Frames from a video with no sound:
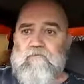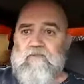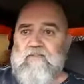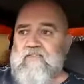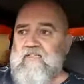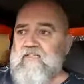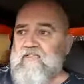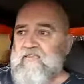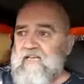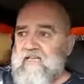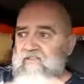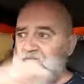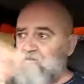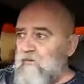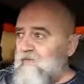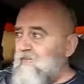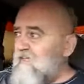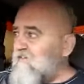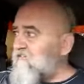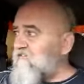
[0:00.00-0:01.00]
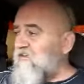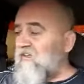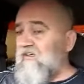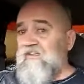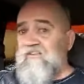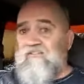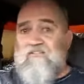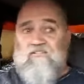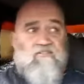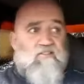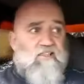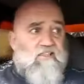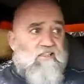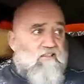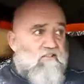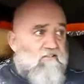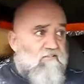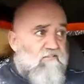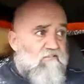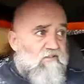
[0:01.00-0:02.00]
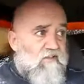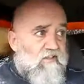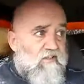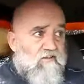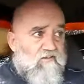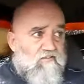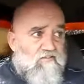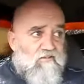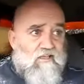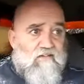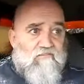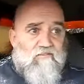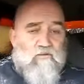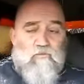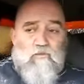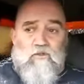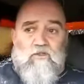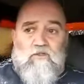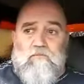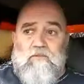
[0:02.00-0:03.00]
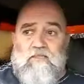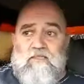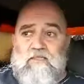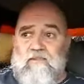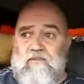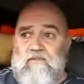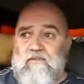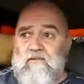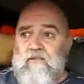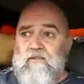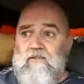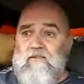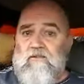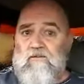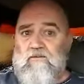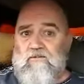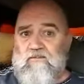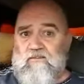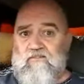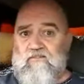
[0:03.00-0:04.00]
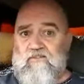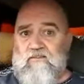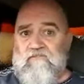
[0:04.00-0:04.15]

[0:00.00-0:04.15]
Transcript: And then that's when I started seeing things everywhere, man. It was as